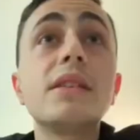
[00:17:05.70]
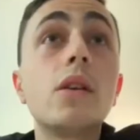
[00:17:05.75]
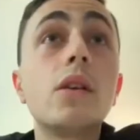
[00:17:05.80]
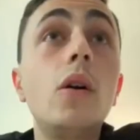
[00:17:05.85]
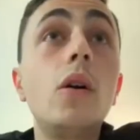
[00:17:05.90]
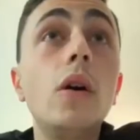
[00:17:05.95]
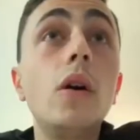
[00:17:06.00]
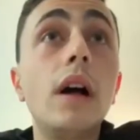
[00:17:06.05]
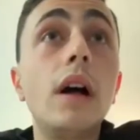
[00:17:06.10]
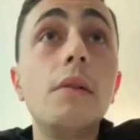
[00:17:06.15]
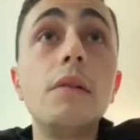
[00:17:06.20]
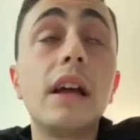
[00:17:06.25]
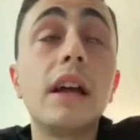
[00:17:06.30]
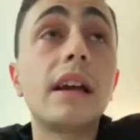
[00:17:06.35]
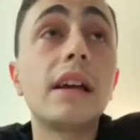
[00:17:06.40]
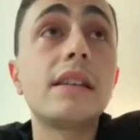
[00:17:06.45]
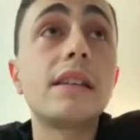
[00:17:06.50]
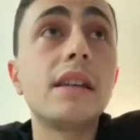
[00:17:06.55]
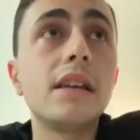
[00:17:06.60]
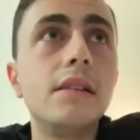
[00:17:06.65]
whole,
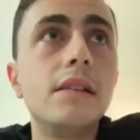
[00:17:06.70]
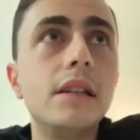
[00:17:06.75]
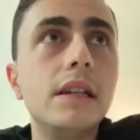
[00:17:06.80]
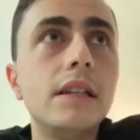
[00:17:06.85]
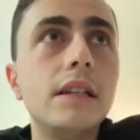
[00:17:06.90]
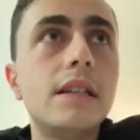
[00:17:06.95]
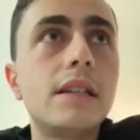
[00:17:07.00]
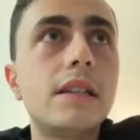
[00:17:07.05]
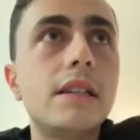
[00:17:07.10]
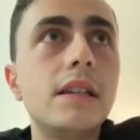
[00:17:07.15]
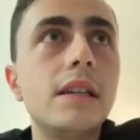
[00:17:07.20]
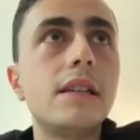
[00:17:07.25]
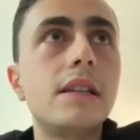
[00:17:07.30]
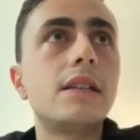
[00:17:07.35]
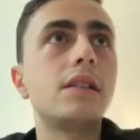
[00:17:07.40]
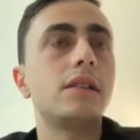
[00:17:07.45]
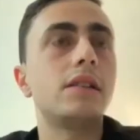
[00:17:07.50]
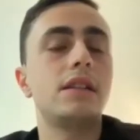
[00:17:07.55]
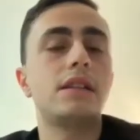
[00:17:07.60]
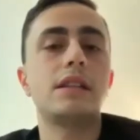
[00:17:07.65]
like I said,
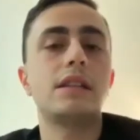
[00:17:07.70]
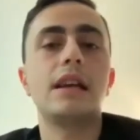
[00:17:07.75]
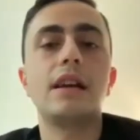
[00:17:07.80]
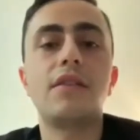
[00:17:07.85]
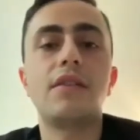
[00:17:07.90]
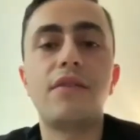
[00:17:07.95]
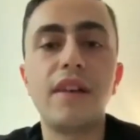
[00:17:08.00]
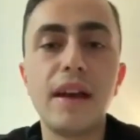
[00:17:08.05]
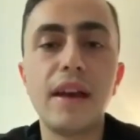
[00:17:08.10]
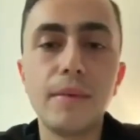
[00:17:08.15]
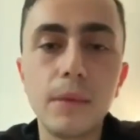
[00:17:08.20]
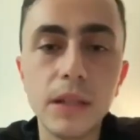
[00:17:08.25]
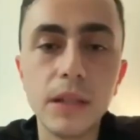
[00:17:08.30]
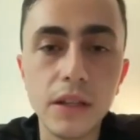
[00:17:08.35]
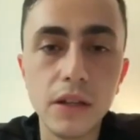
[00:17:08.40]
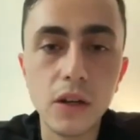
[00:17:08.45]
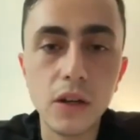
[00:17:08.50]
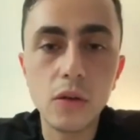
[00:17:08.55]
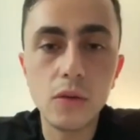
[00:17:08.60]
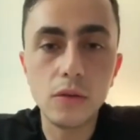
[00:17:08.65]
it's like a
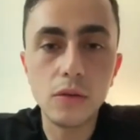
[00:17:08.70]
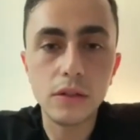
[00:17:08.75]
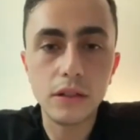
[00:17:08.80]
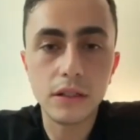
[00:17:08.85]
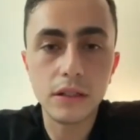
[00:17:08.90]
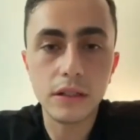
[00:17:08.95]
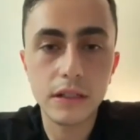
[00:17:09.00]
family, you know.